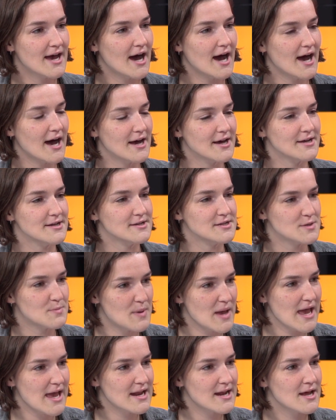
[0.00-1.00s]
uh,
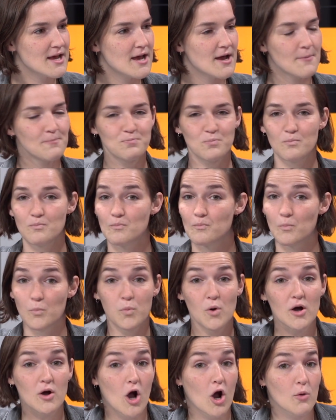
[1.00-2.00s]
debate
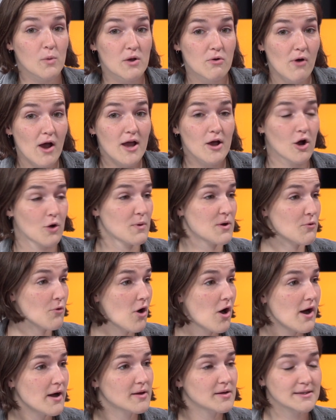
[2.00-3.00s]
what are we right? Are we
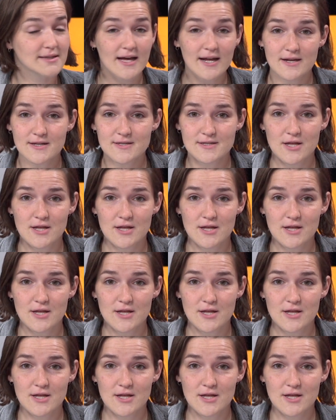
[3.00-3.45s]
wrong? Let us